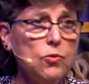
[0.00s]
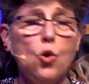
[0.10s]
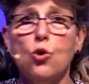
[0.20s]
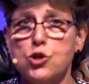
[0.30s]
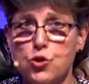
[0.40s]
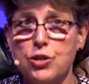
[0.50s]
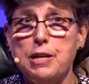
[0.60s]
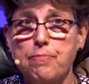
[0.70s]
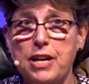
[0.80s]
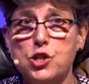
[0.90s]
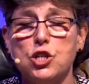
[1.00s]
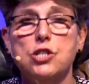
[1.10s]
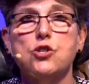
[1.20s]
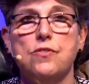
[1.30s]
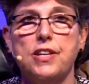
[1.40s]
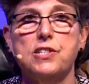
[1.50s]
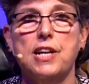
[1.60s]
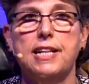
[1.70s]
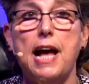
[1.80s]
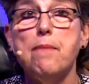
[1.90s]
or treating patients and things
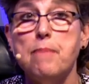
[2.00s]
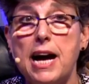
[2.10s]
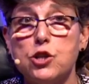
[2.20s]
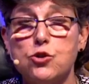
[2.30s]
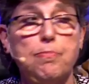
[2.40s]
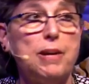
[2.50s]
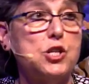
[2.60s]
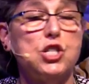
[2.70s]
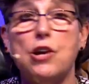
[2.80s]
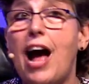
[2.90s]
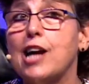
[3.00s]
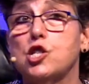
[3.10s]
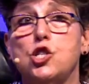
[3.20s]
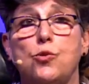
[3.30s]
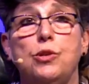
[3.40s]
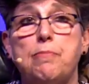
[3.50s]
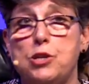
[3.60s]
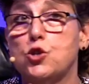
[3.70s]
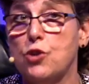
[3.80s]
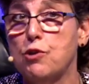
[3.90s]
like that, monitoring patients. They're actually doing the
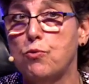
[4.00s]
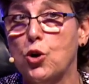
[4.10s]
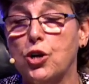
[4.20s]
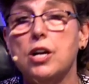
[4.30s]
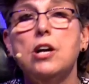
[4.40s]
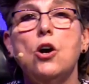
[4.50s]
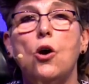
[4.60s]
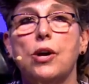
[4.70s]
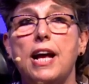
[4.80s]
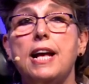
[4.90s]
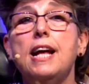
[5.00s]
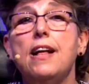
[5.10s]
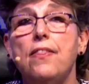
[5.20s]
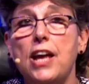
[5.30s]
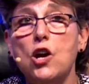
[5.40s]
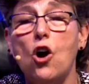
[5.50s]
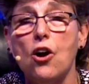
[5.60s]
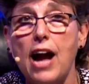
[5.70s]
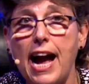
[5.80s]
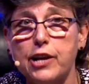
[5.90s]
administrative work, okay? They
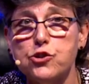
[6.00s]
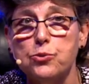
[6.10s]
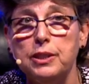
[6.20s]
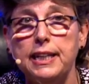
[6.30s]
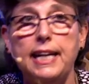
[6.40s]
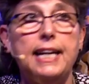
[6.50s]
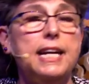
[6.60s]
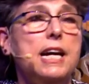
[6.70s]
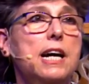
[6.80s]
are actually